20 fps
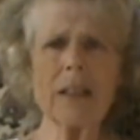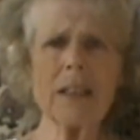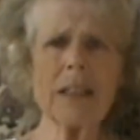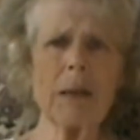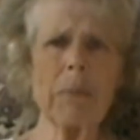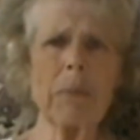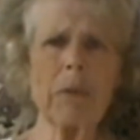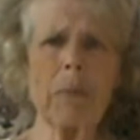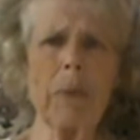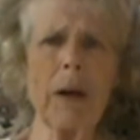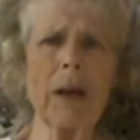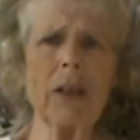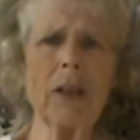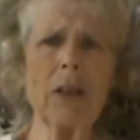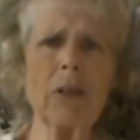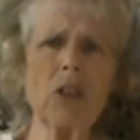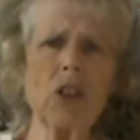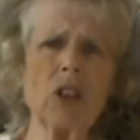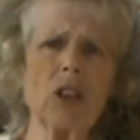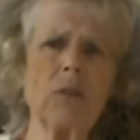some of my
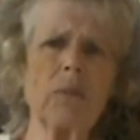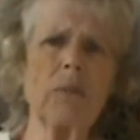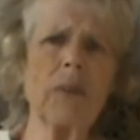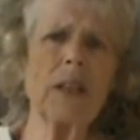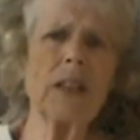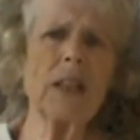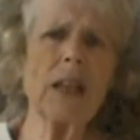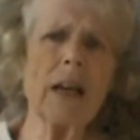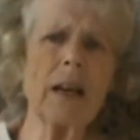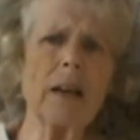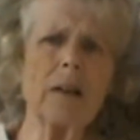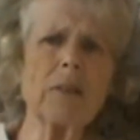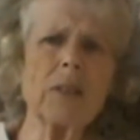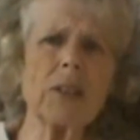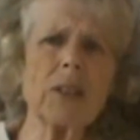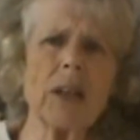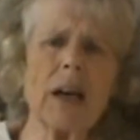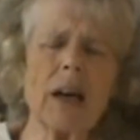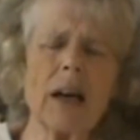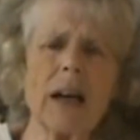YouTube
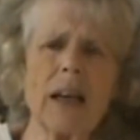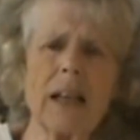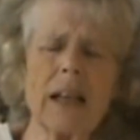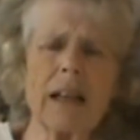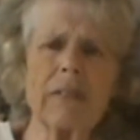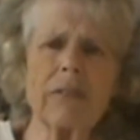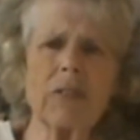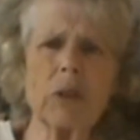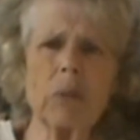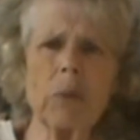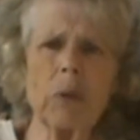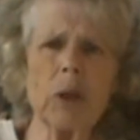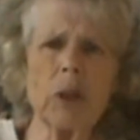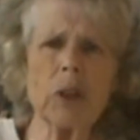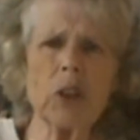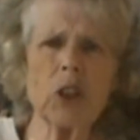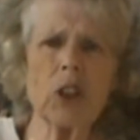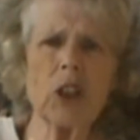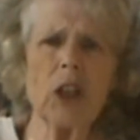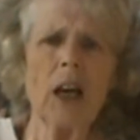videos that I love to
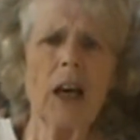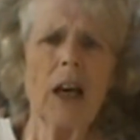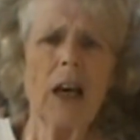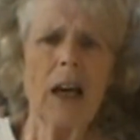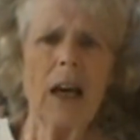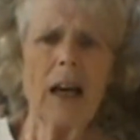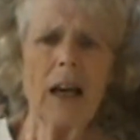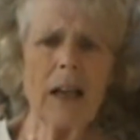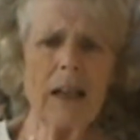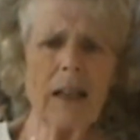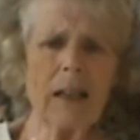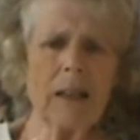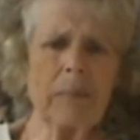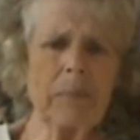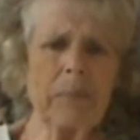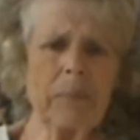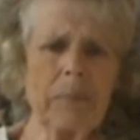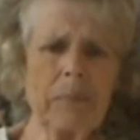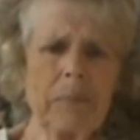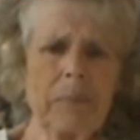watch.
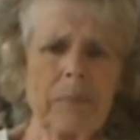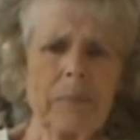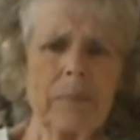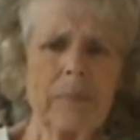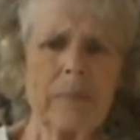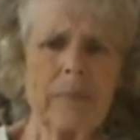Do